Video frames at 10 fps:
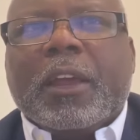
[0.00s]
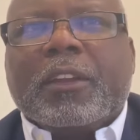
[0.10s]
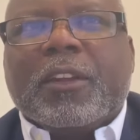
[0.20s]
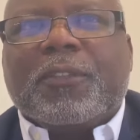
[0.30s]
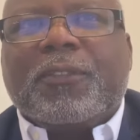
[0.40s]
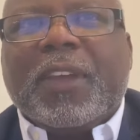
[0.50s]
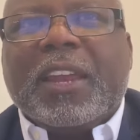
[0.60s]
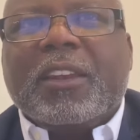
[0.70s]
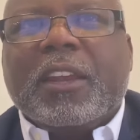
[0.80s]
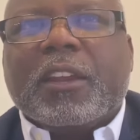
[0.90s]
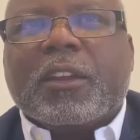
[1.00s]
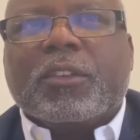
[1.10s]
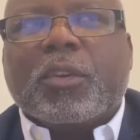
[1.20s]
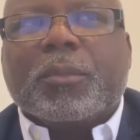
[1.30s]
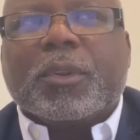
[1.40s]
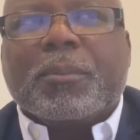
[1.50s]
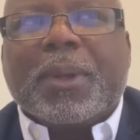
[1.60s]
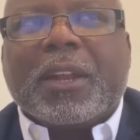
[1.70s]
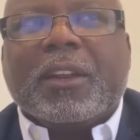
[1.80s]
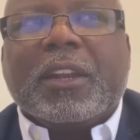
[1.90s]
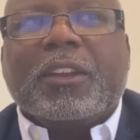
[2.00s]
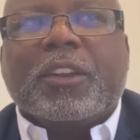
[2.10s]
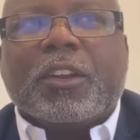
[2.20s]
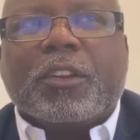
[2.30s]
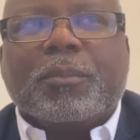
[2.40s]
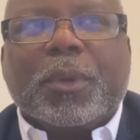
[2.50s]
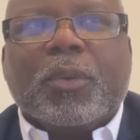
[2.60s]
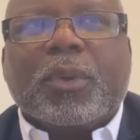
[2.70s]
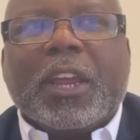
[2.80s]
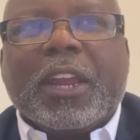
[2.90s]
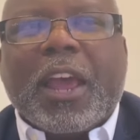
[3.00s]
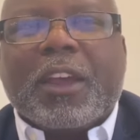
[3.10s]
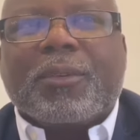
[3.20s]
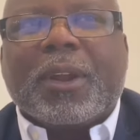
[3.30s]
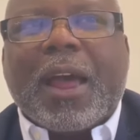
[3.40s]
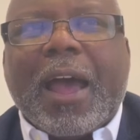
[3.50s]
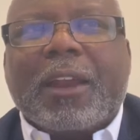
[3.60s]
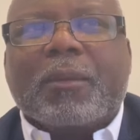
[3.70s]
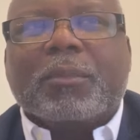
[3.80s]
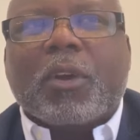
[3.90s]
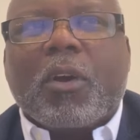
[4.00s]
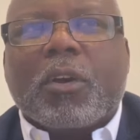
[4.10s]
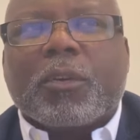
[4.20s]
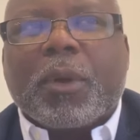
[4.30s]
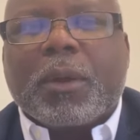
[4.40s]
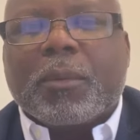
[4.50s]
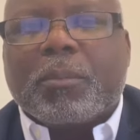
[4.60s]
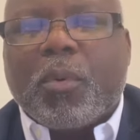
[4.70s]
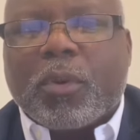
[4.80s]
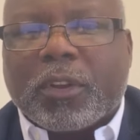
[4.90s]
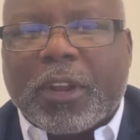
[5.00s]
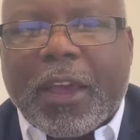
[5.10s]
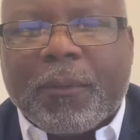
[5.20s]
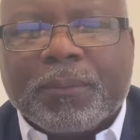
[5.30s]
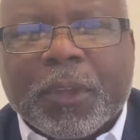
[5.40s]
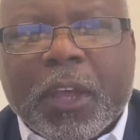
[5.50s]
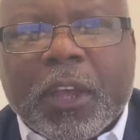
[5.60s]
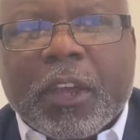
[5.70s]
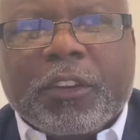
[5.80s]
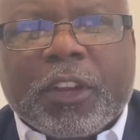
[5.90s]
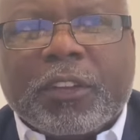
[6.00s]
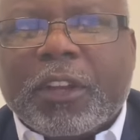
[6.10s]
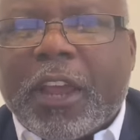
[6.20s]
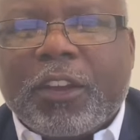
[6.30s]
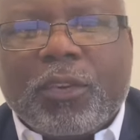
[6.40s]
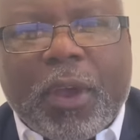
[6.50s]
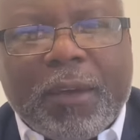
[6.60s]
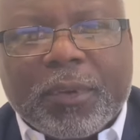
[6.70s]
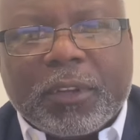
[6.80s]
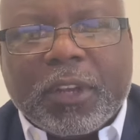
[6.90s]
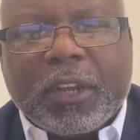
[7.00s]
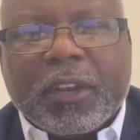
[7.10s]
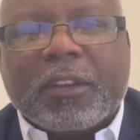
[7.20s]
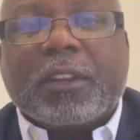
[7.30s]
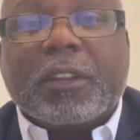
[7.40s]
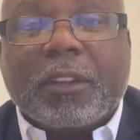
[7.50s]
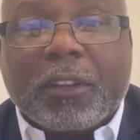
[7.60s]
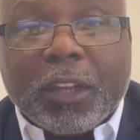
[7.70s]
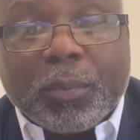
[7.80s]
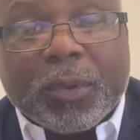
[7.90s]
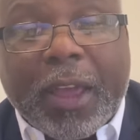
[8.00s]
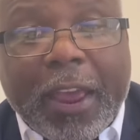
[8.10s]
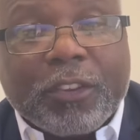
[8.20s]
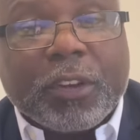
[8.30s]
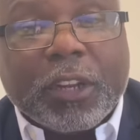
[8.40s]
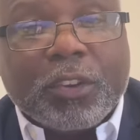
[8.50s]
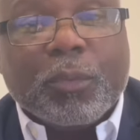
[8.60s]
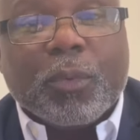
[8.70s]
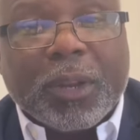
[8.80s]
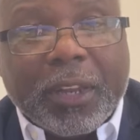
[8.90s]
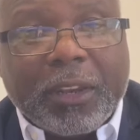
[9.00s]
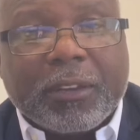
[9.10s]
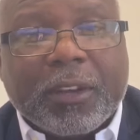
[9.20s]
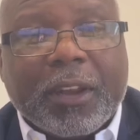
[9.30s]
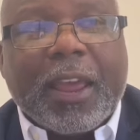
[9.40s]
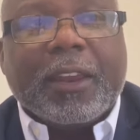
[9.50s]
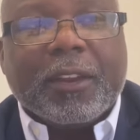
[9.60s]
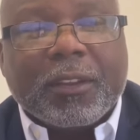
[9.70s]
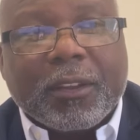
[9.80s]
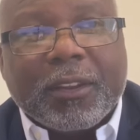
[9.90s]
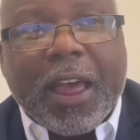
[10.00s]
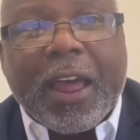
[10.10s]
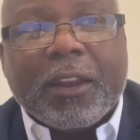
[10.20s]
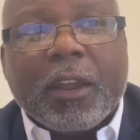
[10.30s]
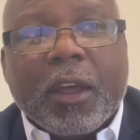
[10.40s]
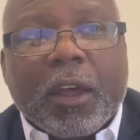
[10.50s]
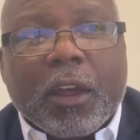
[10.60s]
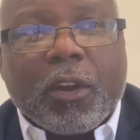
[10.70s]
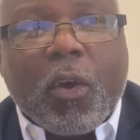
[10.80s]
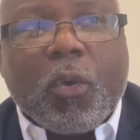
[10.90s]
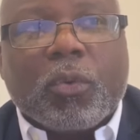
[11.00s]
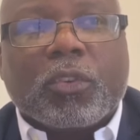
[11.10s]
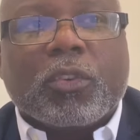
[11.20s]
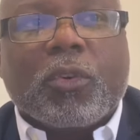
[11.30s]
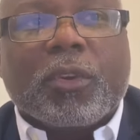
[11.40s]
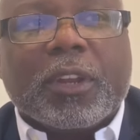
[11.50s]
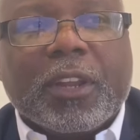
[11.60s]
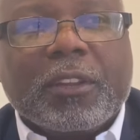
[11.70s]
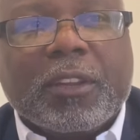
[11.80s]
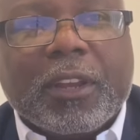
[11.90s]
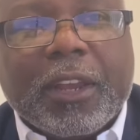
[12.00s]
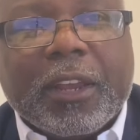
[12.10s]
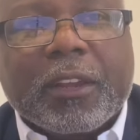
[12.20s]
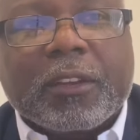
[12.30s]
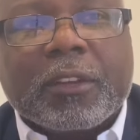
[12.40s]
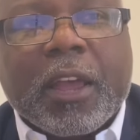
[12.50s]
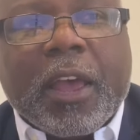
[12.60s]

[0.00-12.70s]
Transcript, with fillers: defending consumers' ability to dispute inaccurate items on credit reports. Now, just in case you haven't seen this, this was actually released today. This is not an old story. This is